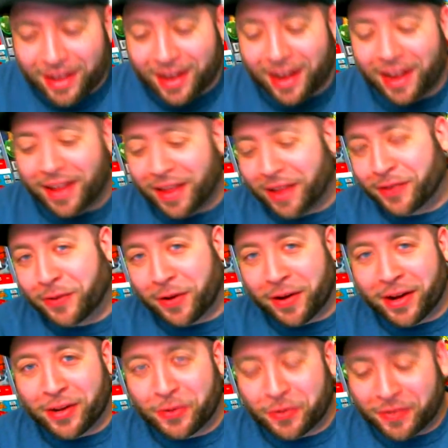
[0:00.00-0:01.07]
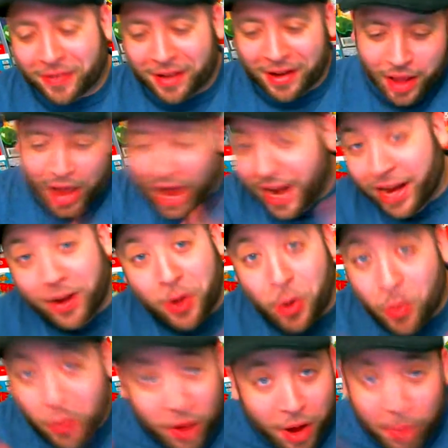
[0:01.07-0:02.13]
Uh, that's very interesting. I didn't
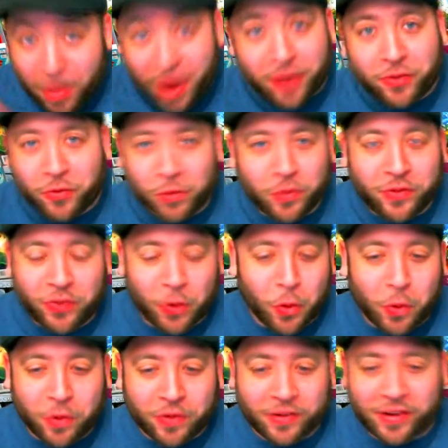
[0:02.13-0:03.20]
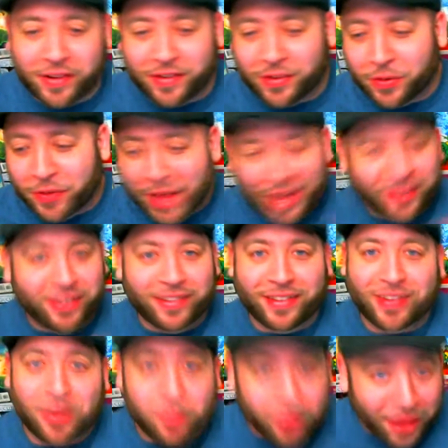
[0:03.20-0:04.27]
know about Groot's origin, so that just
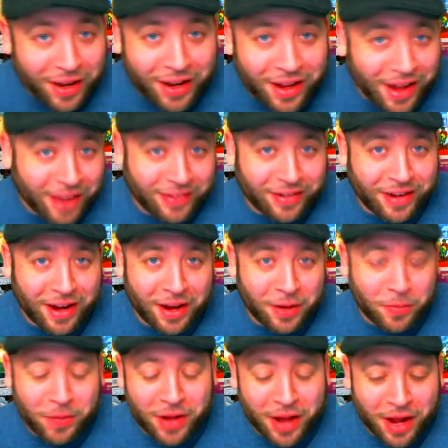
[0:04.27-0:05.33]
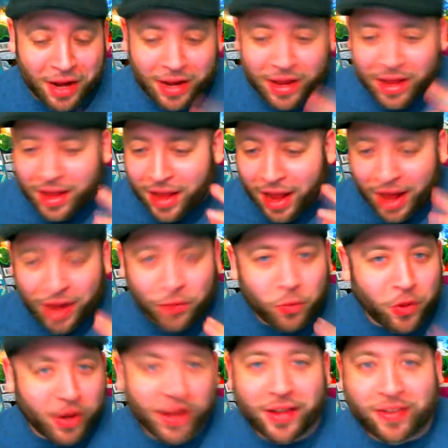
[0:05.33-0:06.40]
completely educated me on on
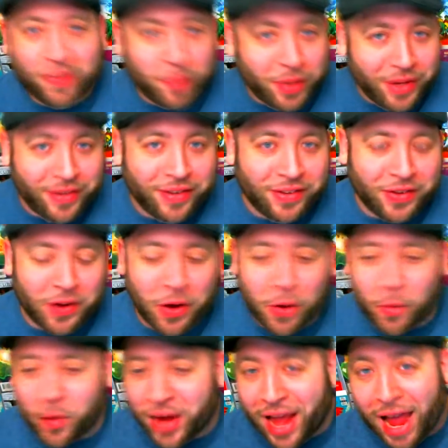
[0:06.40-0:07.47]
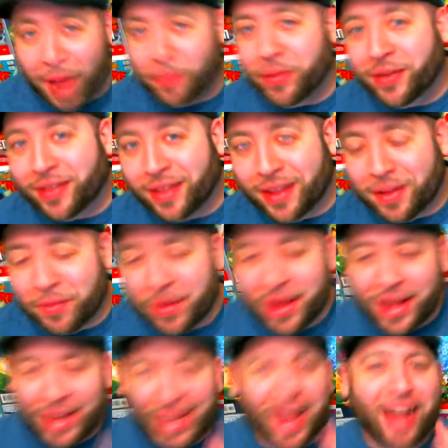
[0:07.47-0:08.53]
what his species are, what happened to them.
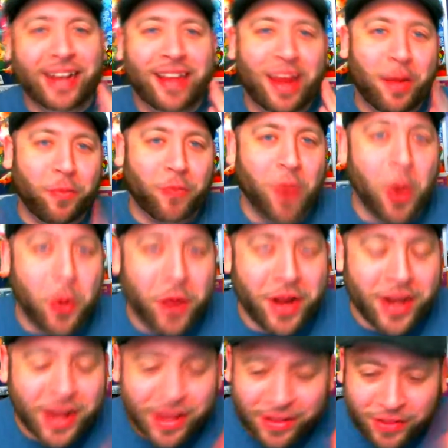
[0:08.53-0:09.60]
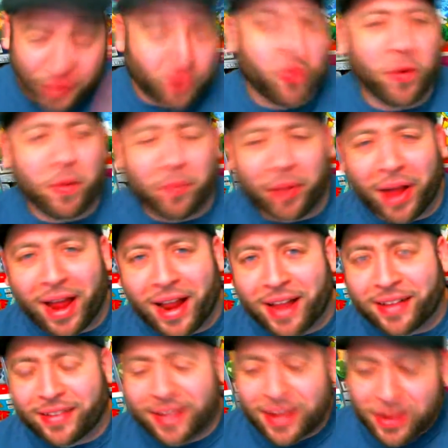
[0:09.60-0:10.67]
Goddamn Ronan, destroying
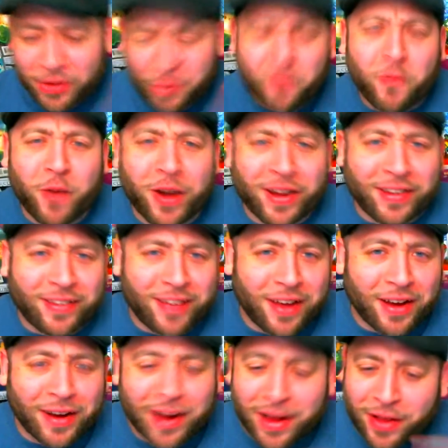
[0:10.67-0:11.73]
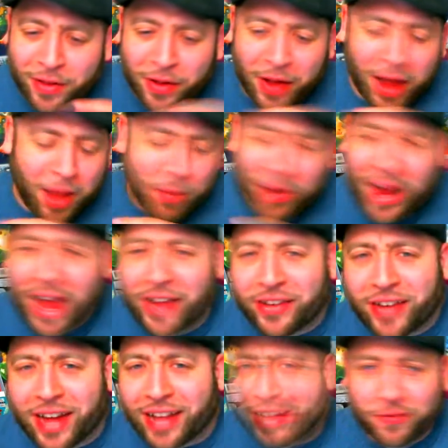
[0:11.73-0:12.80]
planets. You freaking suck. Uh, I'm glad you
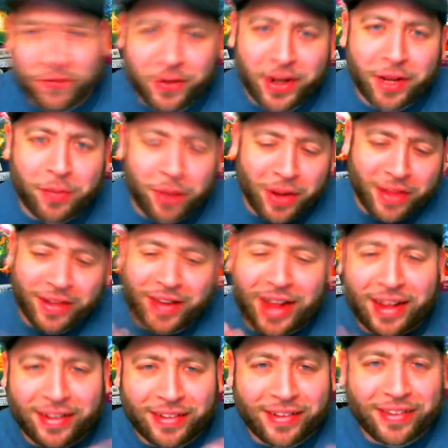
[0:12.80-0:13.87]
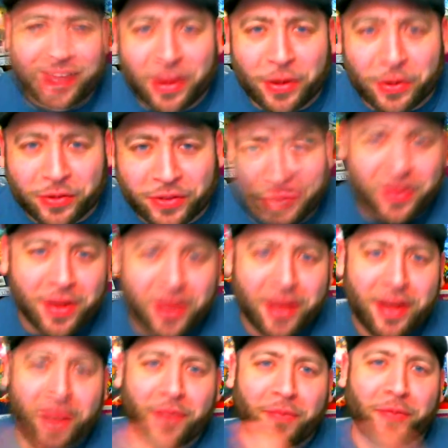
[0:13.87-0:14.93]
got defeated by the dancing skills of,
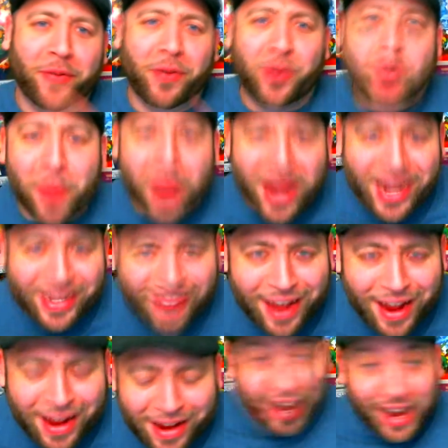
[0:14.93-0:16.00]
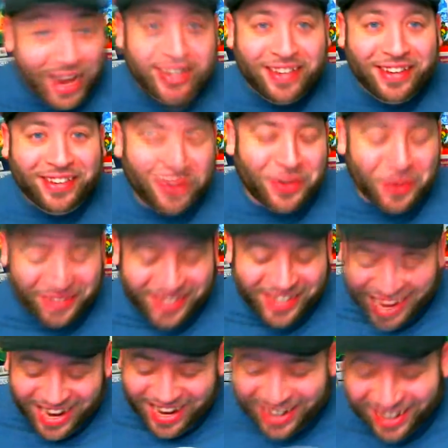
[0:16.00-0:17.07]
of humanity. I like these shorts.
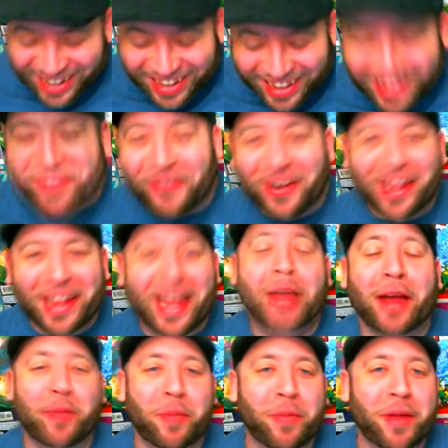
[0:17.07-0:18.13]
They're really hyping